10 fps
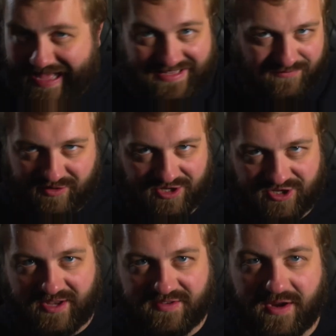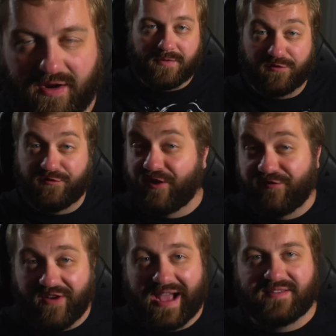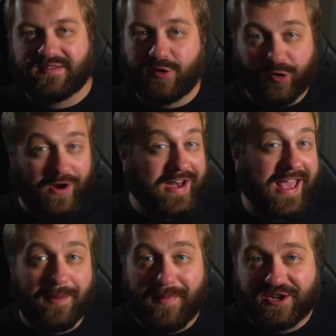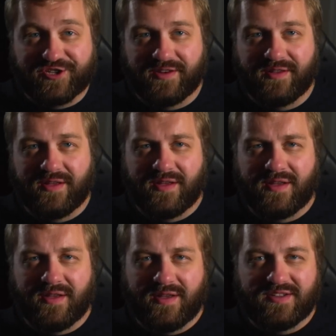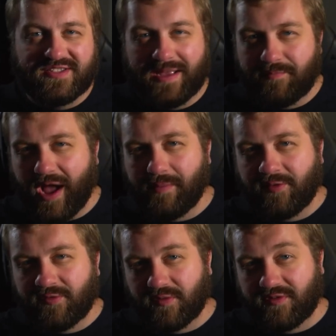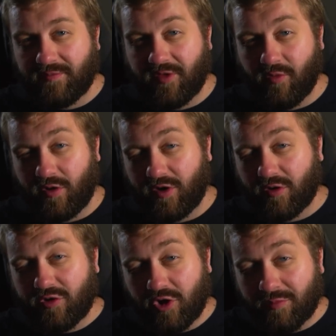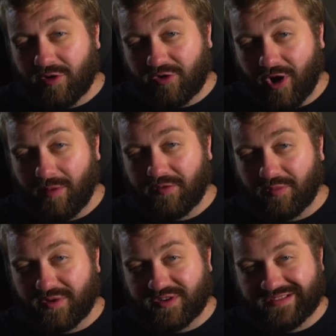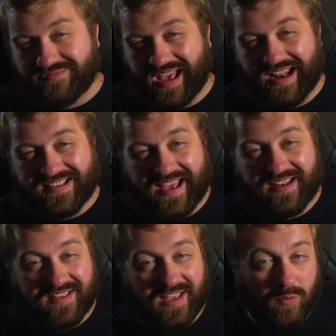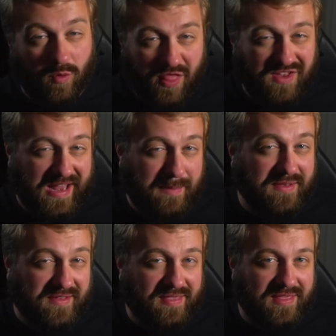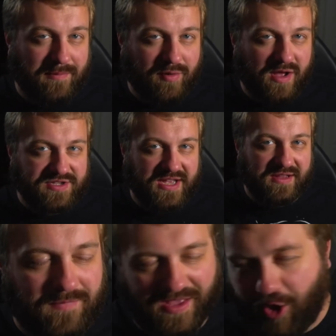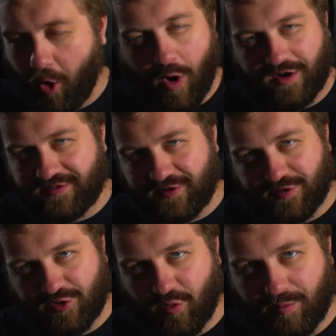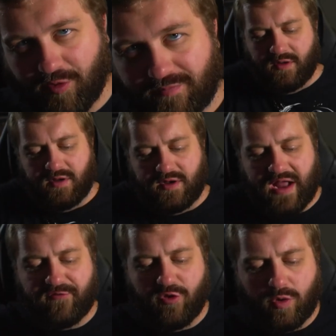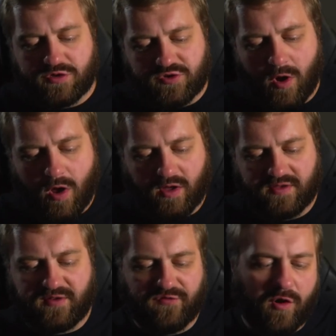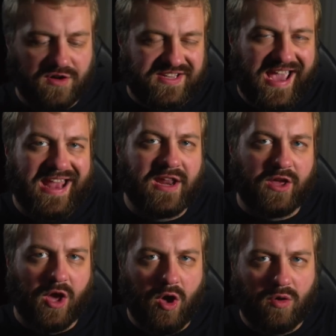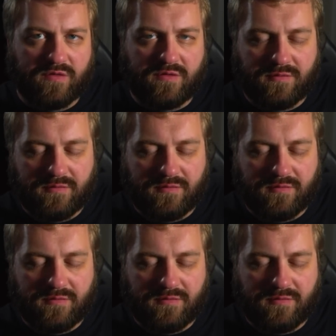of cliches here. There's fun fights, great animation. Same problems with some of the more adult humor and tropes, which is kind of sad to see in one of the DBZ theme projects, and Gohan is still adorable. Now, for the world's strongest, as far as canon goes,